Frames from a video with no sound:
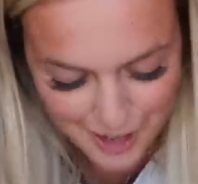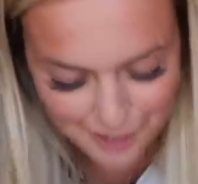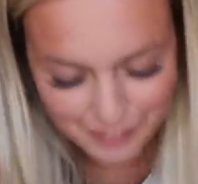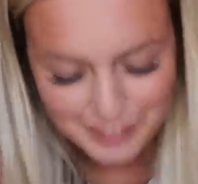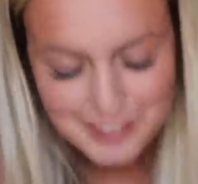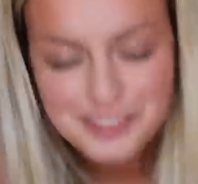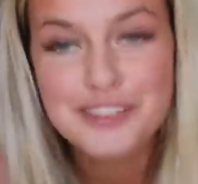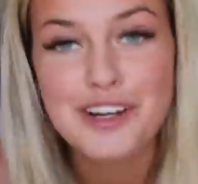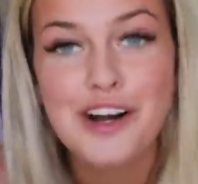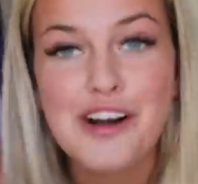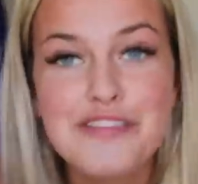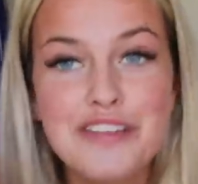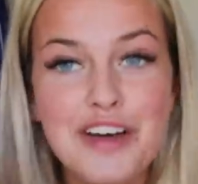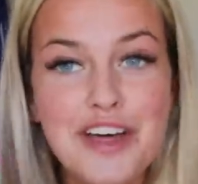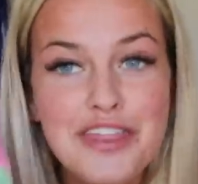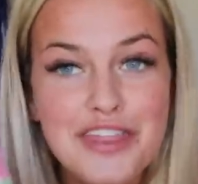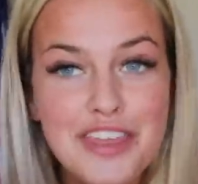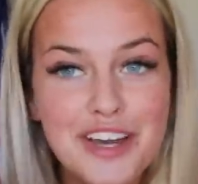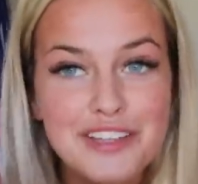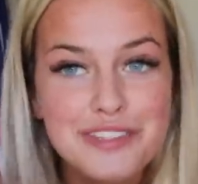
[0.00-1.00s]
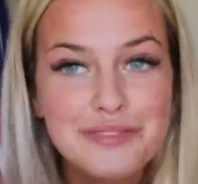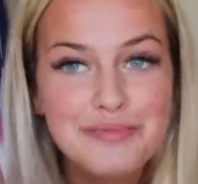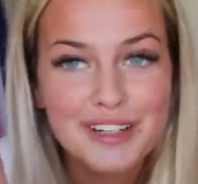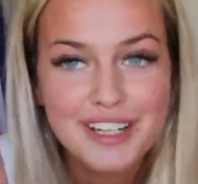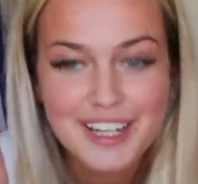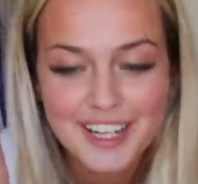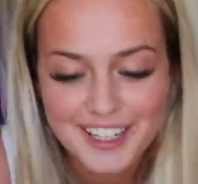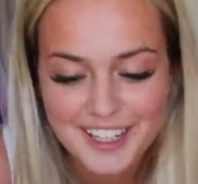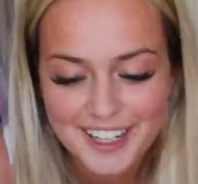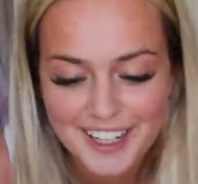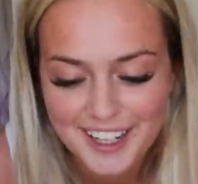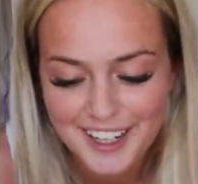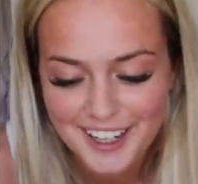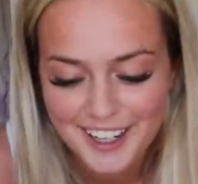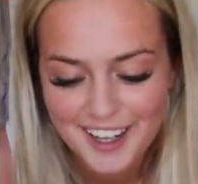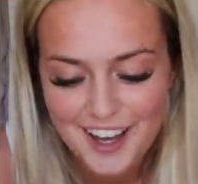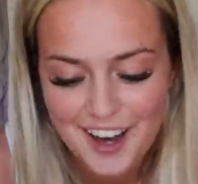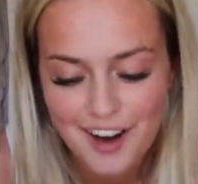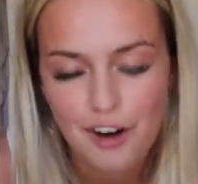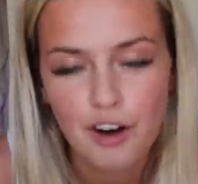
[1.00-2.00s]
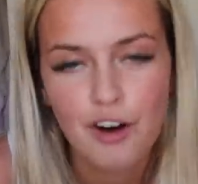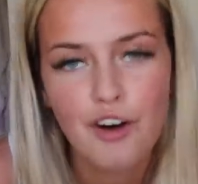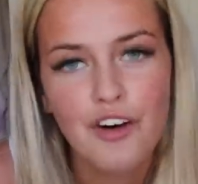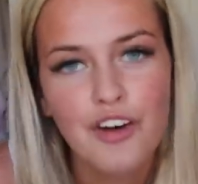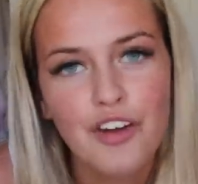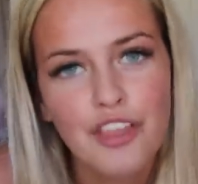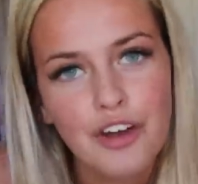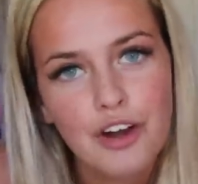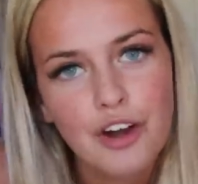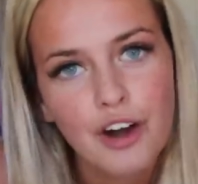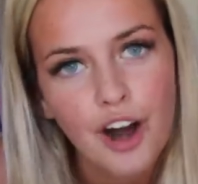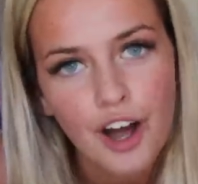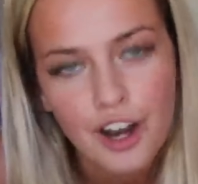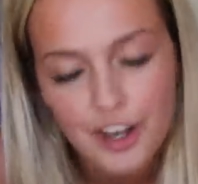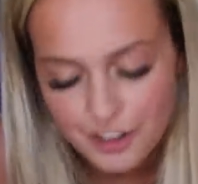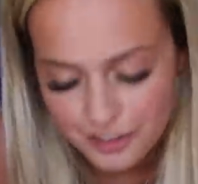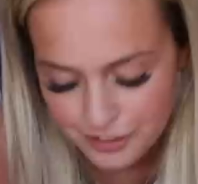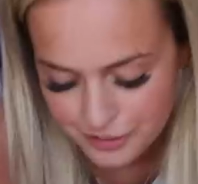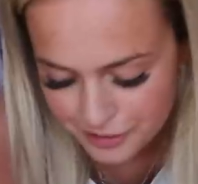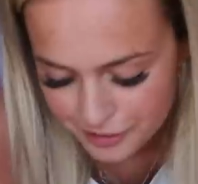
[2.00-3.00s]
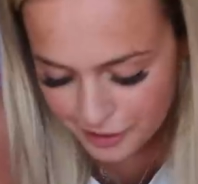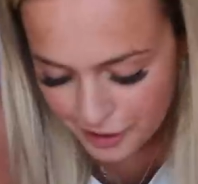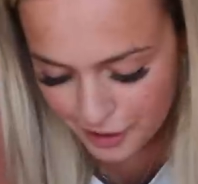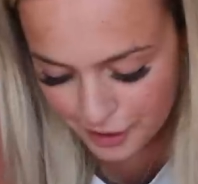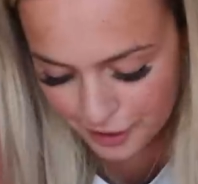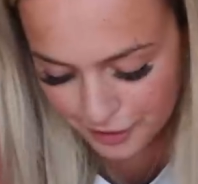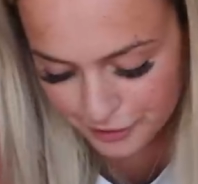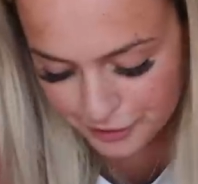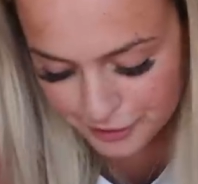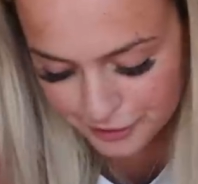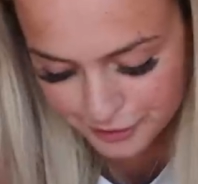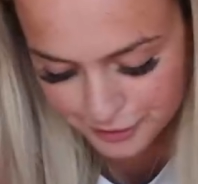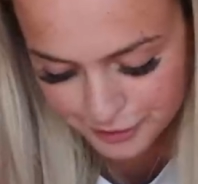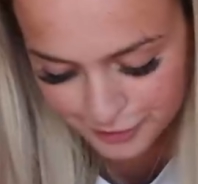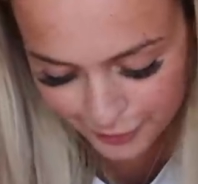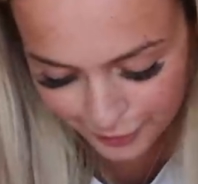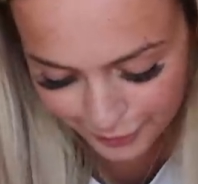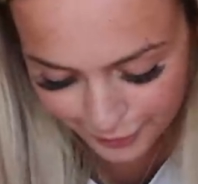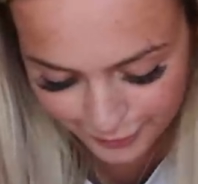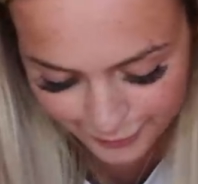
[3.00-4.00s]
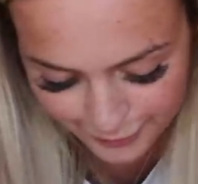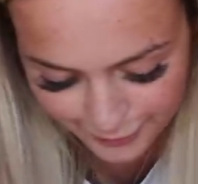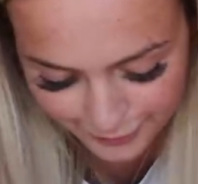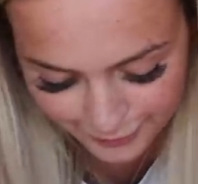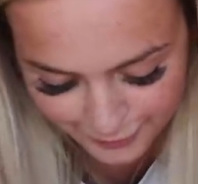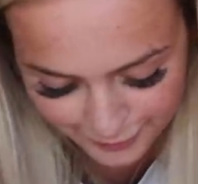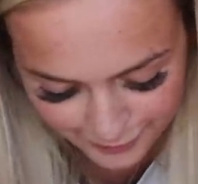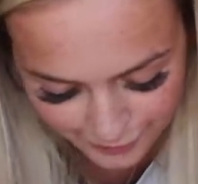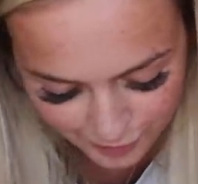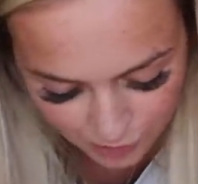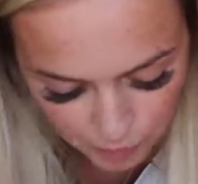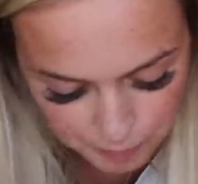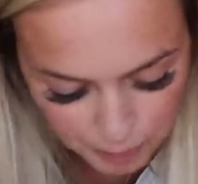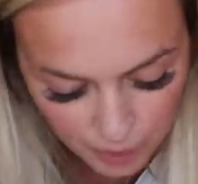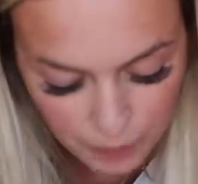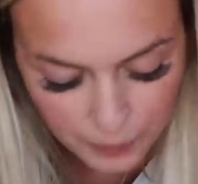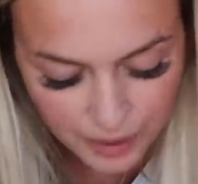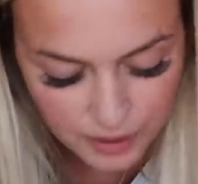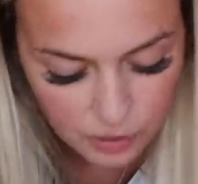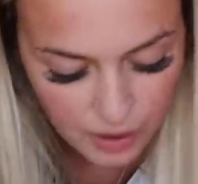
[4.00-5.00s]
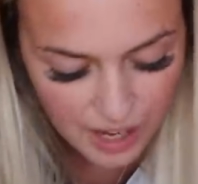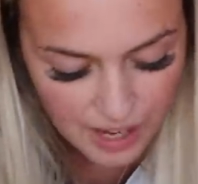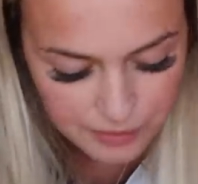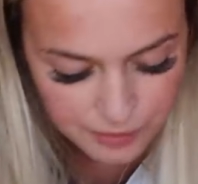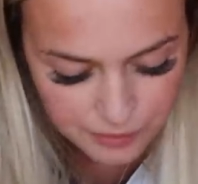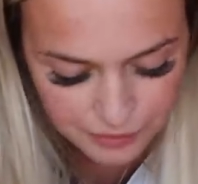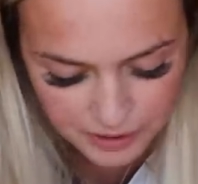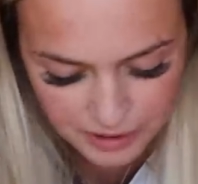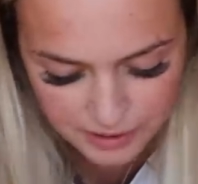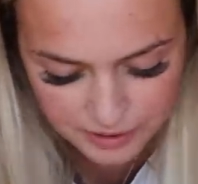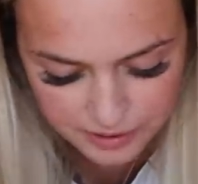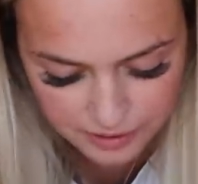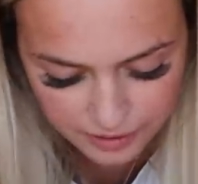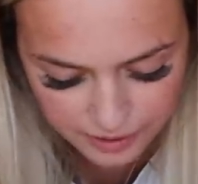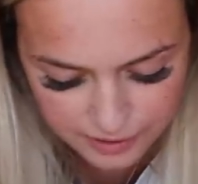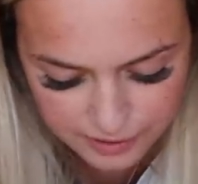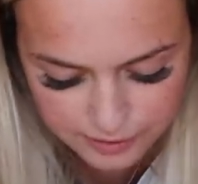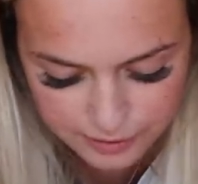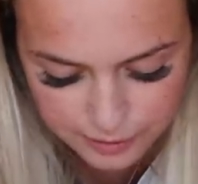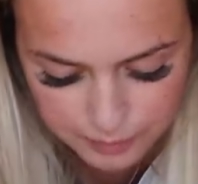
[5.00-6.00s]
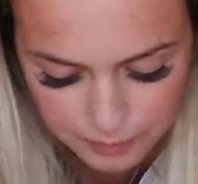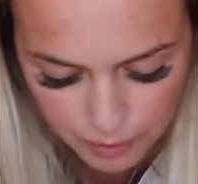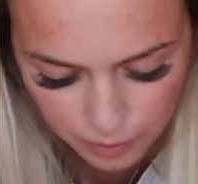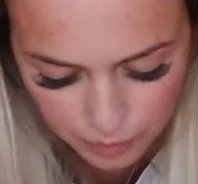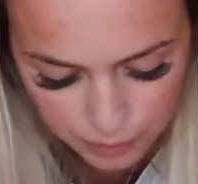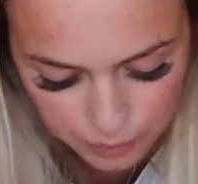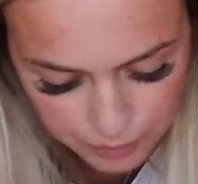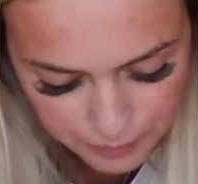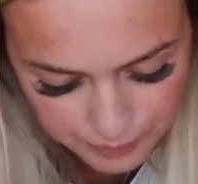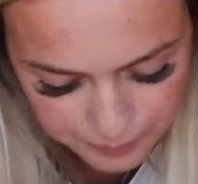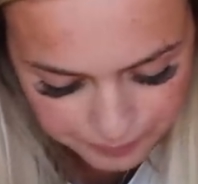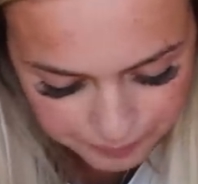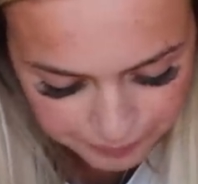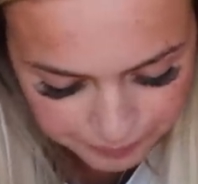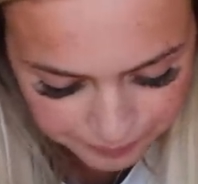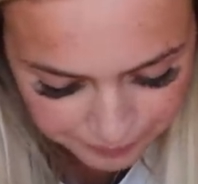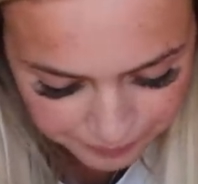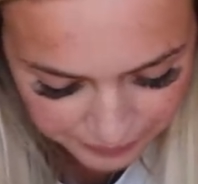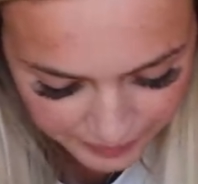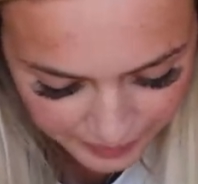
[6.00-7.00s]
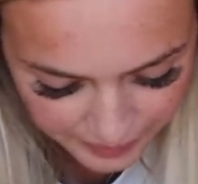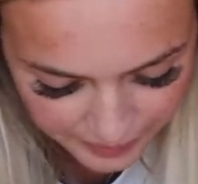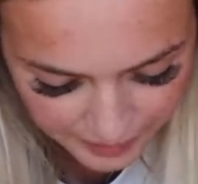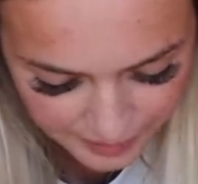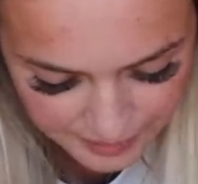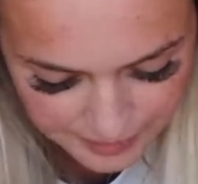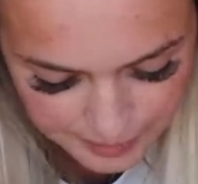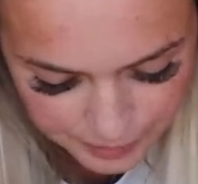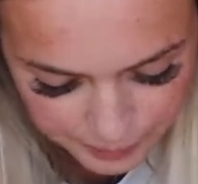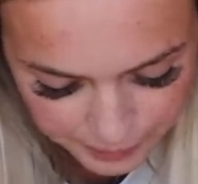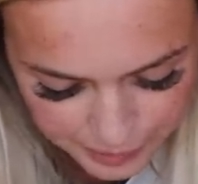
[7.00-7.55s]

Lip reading: We're going to start with this bikini here. Oh, the colours. So, by the way, I've got everything in a size small, in case you're